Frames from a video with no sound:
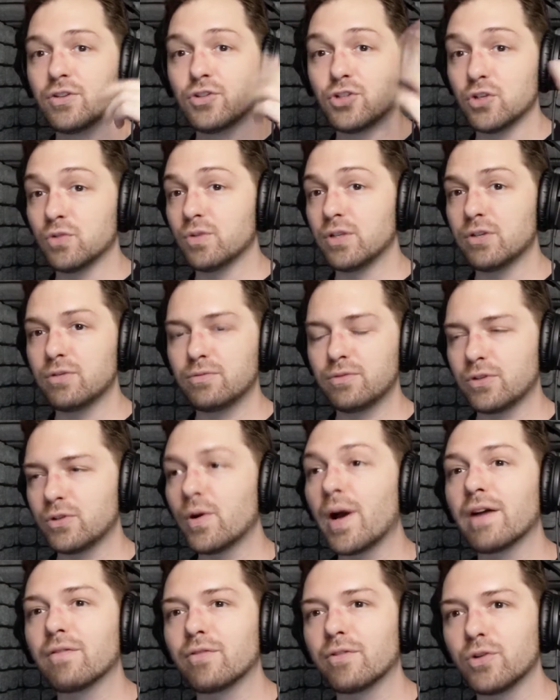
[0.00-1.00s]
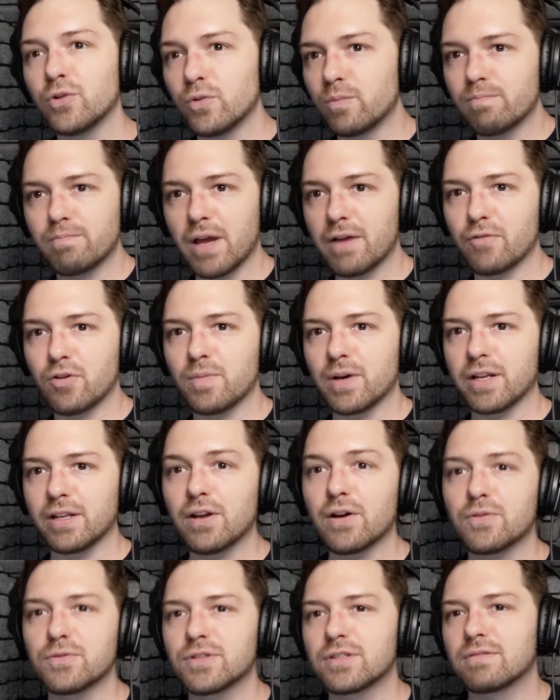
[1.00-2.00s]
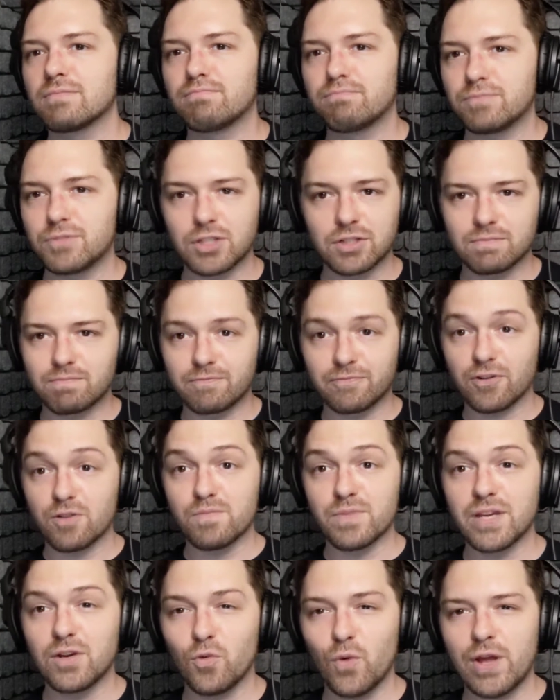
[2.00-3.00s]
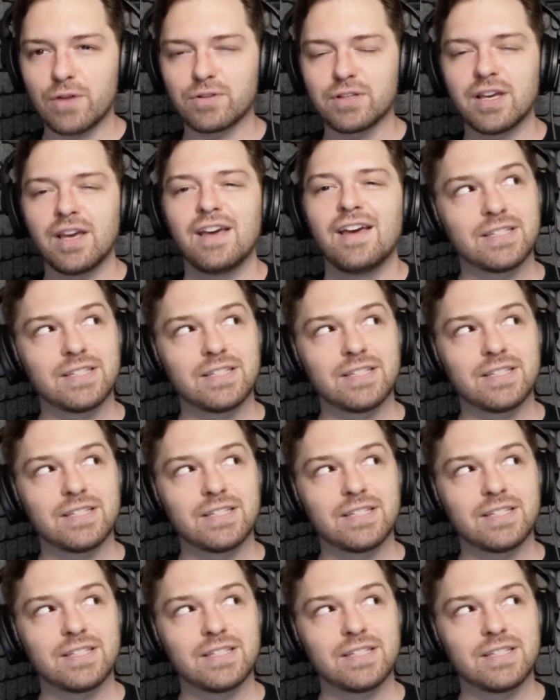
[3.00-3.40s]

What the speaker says: Jun Yoon, who everybody knows just from being around.